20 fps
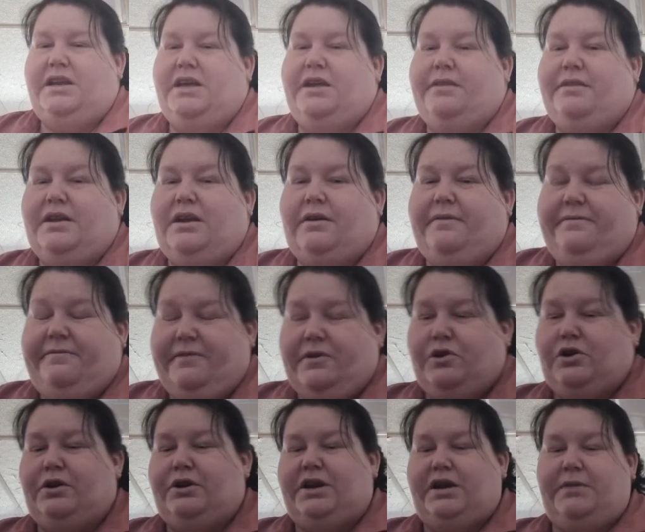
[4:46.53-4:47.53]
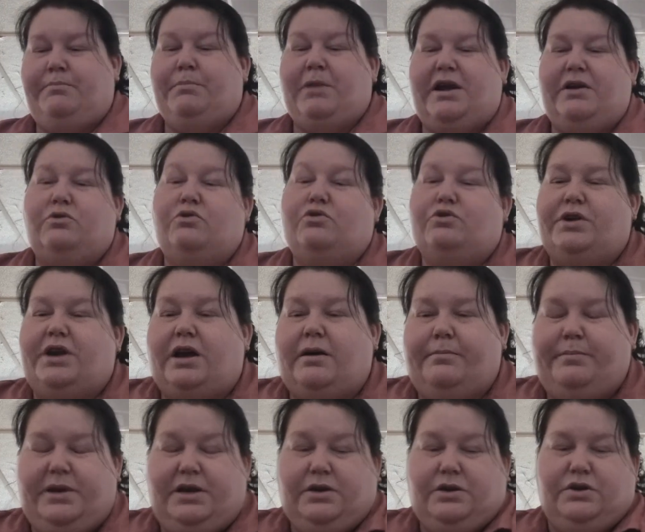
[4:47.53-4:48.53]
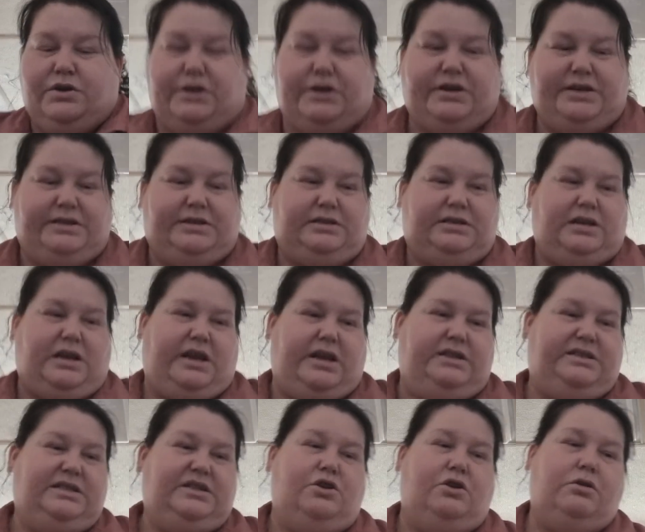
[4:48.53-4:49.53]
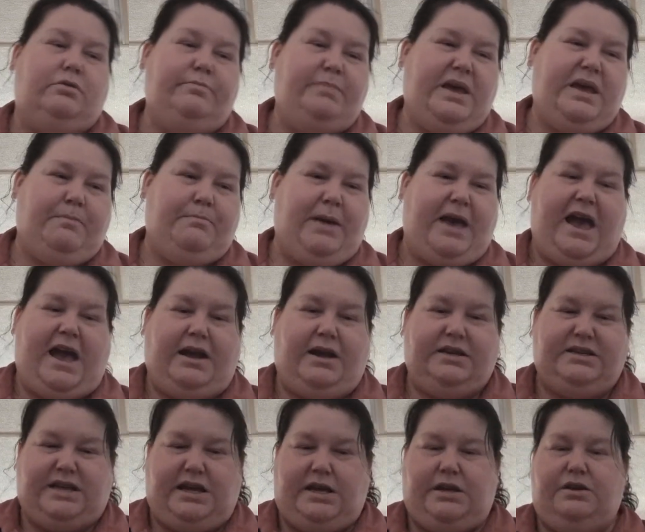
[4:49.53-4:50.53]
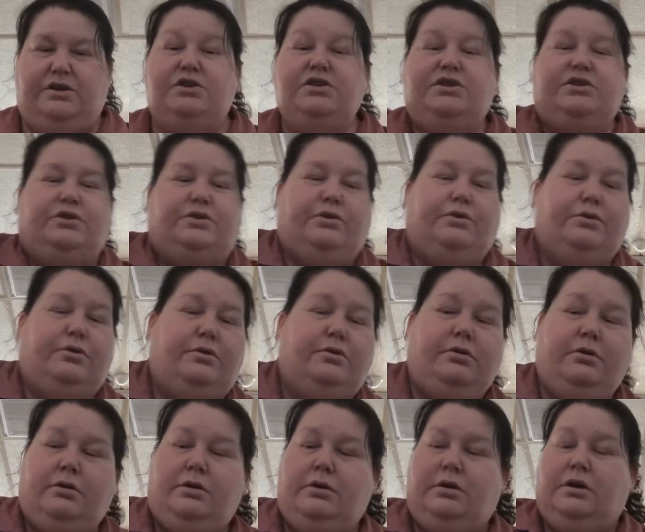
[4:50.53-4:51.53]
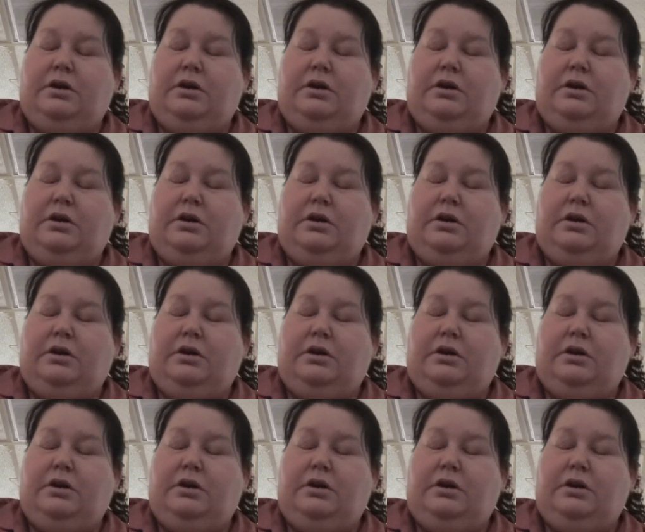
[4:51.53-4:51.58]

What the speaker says: here that I've forgotten in my order, because it's not being packed into